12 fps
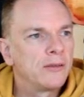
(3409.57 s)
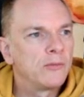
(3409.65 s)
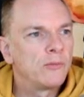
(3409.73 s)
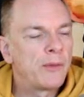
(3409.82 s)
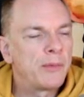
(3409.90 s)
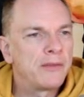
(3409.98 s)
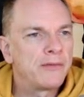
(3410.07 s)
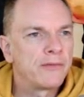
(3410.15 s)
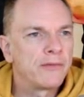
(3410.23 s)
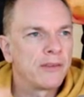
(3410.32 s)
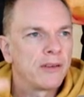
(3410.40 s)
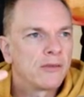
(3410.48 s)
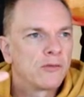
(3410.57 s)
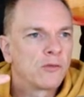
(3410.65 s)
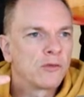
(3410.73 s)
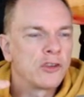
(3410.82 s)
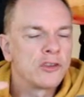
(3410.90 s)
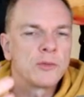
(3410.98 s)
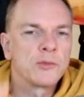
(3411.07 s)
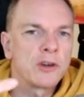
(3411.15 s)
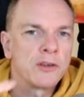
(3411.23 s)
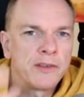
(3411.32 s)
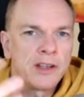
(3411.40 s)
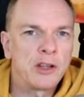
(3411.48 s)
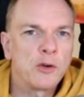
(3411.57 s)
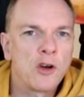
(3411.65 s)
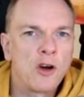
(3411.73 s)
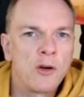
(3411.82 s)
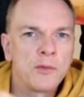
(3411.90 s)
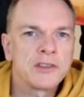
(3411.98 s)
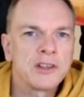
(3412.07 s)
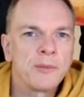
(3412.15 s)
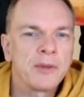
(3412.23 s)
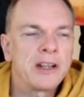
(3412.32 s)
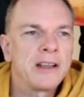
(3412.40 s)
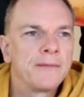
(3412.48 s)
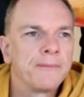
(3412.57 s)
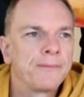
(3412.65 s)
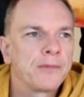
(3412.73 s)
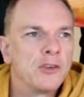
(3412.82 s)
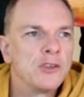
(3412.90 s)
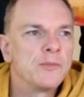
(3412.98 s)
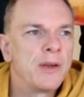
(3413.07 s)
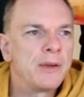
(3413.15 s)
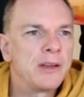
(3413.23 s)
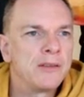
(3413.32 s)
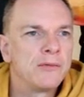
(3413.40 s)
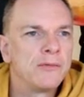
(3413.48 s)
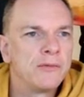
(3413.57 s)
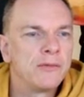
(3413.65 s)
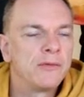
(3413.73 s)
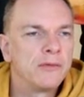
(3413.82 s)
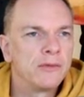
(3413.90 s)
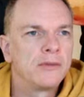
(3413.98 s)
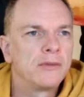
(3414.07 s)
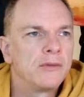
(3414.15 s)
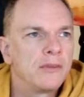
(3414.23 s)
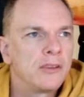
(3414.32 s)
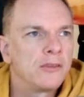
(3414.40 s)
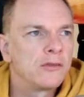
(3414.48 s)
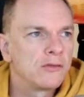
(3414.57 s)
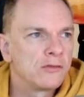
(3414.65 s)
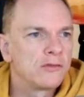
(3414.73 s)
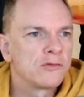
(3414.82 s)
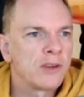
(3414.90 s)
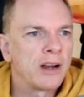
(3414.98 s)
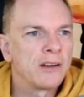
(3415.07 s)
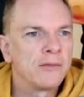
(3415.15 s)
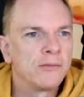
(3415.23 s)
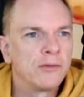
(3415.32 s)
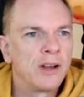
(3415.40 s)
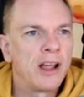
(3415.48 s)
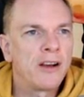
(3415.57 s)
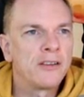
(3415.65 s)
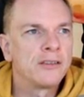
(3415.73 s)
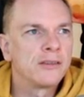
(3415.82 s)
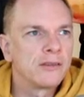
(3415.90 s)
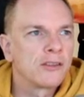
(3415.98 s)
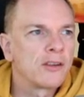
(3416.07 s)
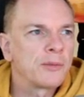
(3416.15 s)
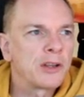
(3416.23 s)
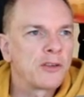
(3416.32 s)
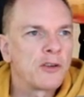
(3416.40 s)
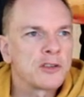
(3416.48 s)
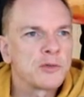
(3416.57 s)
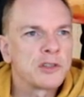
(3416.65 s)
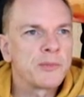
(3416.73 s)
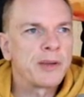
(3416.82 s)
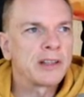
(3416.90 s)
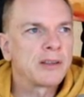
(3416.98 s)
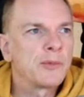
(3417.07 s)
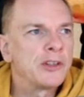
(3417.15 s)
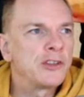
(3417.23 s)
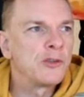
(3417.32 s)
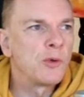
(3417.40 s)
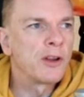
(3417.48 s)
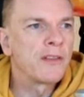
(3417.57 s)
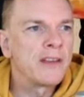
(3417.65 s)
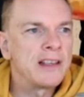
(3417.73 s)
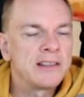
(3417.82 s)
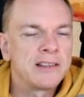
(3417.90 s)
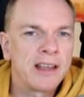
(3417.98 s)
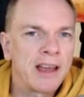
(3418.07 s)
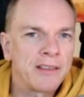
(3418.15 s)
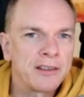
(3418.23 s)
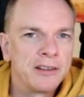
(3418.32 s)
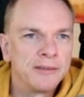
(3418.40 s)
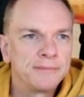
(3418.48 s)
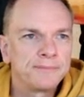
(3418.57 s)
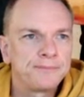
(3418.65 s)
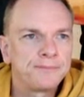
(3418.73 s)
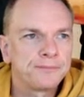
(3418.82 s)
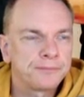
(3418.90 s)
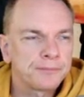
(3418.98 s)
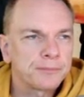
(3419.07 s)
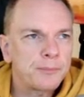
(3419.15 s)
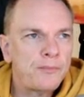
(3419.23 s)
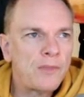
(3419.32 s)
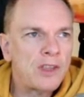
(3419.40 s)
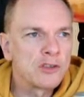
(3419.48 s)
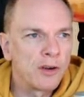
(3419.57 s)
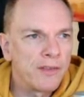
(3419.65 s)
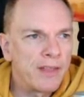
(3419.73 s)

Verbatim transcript: maybe f- do some sort of video call with somebody who's maybe trying to learn the crosswords a bit, and we do one of these together. So